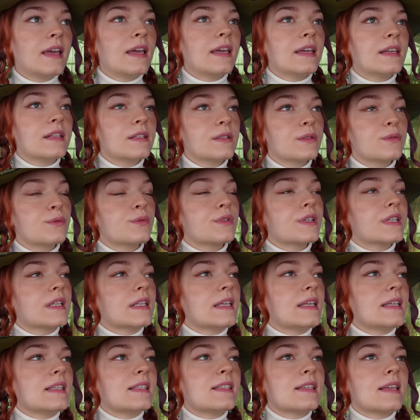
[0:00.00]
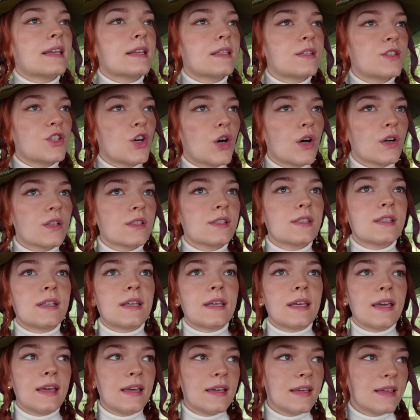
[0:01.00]
it'll release a
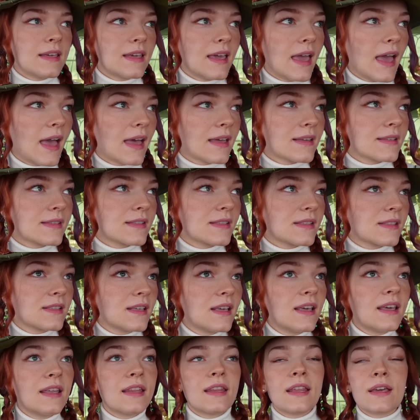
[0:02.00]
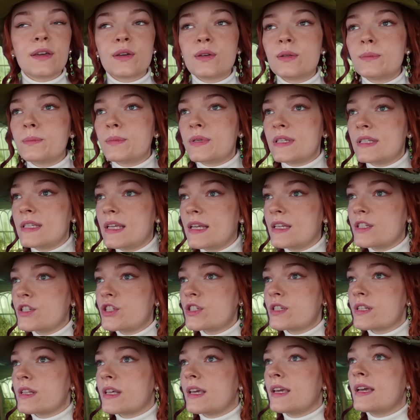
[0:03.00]
toxic gas that could
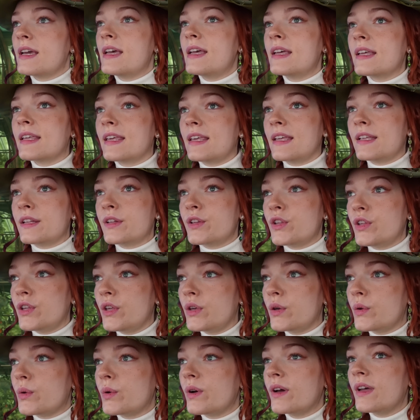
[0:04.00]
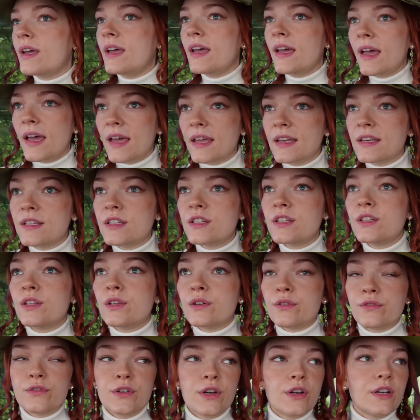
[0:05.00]
potentially kill you and
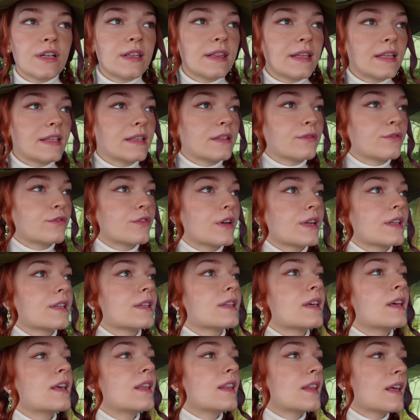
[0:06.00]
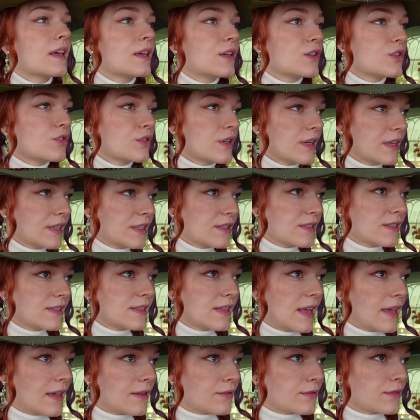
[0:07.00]
your furry little friend that you're trying to
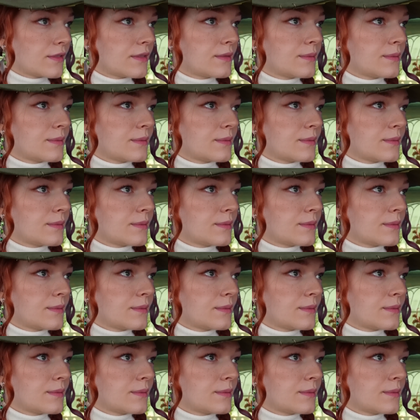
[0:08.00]
save.